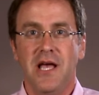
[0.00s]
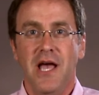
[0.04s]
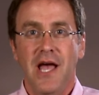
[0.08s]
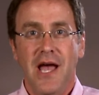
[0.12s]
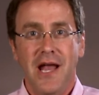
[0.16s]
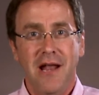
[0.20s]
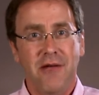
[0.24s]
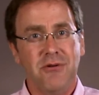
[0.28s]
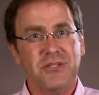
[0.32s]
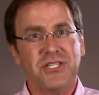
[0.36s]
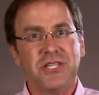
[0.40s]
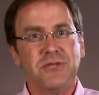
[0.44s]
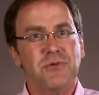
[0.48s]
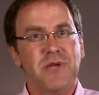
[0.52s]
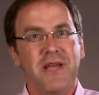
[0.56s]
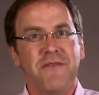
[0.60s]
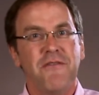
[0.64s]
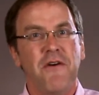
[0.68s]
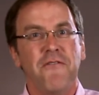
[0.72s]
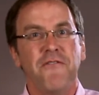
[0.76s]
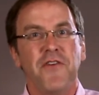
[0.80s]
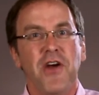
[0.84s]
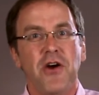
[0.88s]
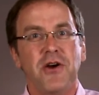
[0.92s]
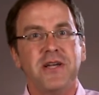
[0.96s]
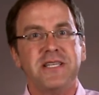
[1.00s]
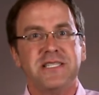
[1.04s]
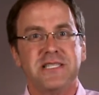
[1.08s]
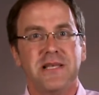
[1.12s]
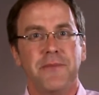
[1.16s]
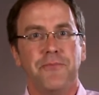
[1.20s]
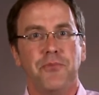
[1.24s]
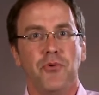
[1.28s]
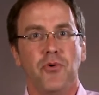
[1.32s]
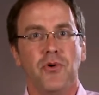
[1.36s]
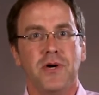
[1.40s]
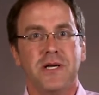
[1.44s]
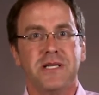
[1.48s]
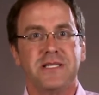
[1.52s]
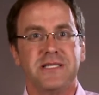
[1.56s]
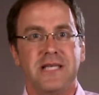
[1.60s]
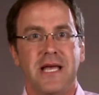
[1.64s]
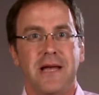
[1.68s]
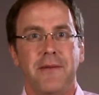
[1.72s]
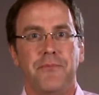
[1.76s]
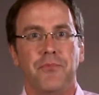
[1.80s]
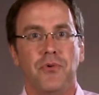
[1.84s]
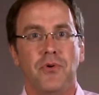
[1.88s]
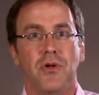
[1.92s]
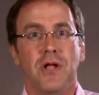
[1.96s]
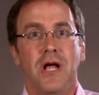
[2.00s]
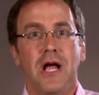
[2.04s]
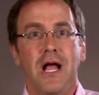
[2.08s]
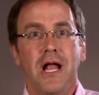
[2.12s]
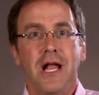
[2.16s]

And I would just give a very simple example.